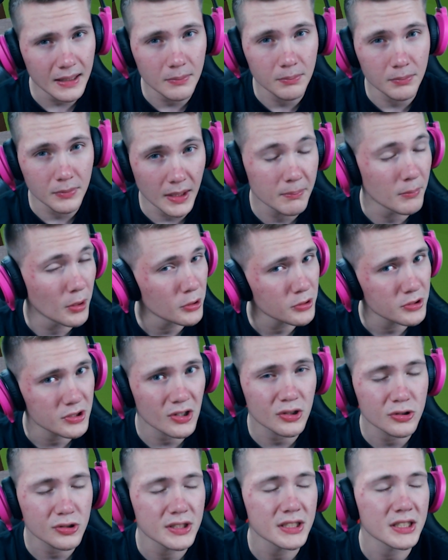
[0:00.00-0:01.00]
in most
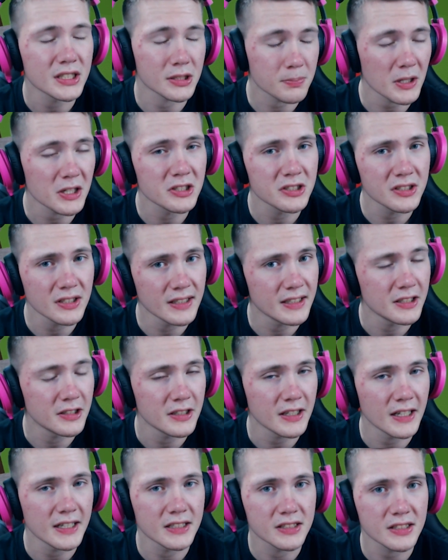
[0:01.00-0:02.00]
countries, especially the
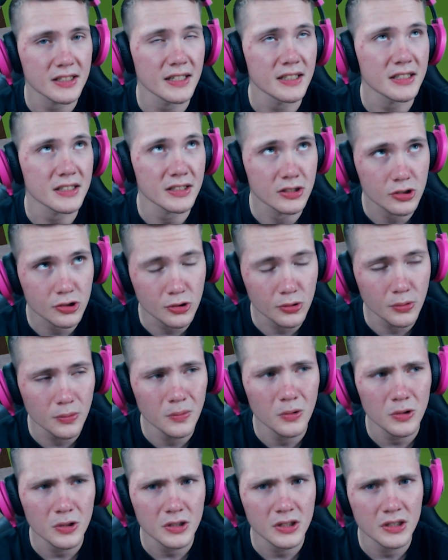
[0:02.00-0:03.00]
United States, it should
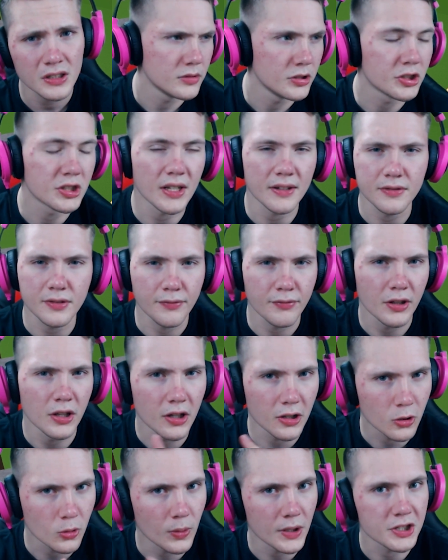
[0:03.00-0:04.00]
work. You just have to fill
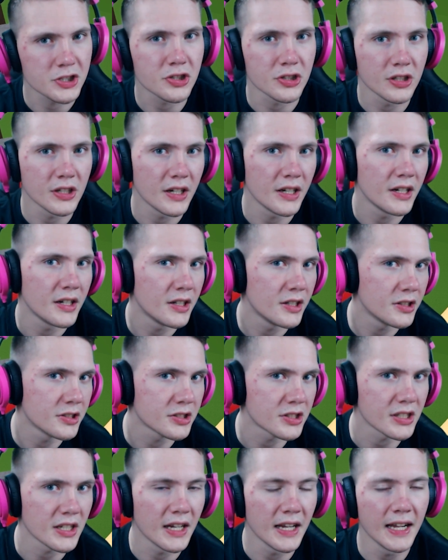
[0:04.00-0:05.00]
out
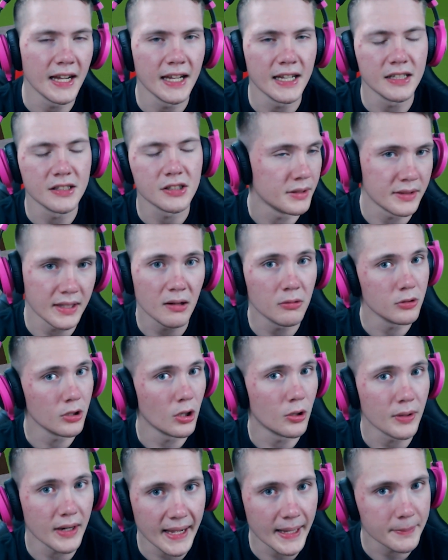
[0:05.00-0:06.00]
questionnaires and you
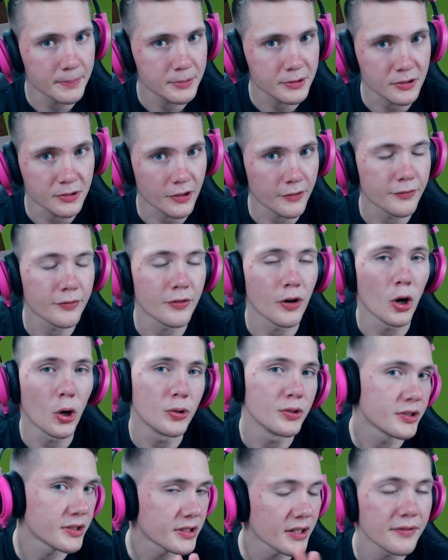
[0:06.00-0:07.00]
download apps on your
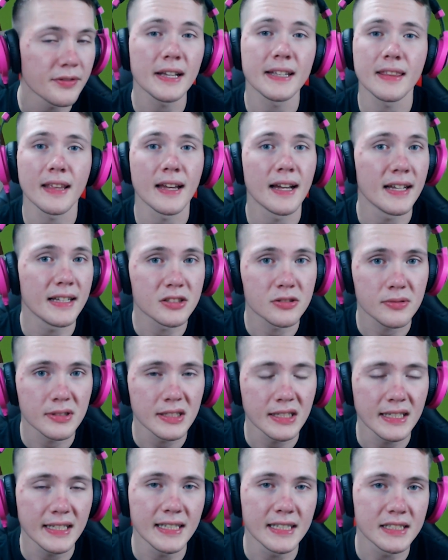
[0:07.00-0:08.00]
phone, stuff like that. It's
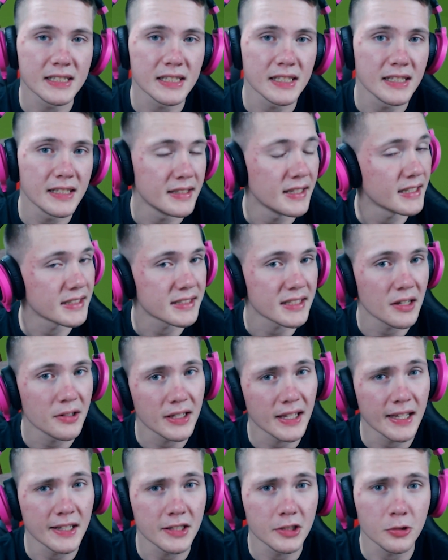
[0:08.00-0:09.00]
really easy. That's how you
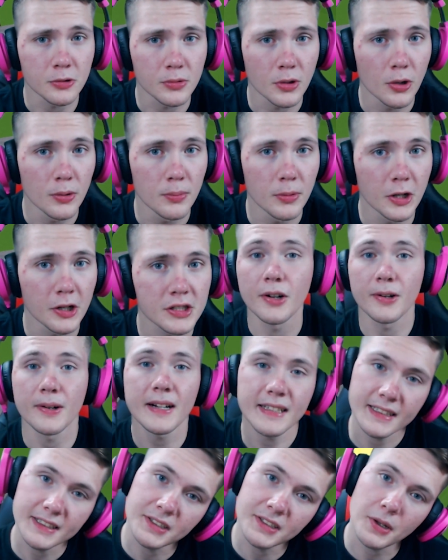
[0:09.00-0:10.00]
get your Robux. All
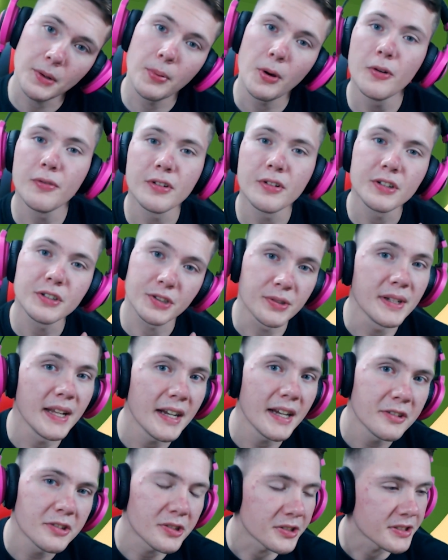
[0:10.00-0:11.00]
right, let's hop over to the
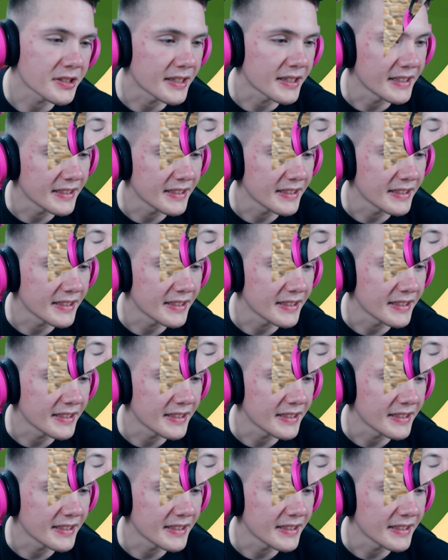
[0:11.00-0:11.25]
outro screen.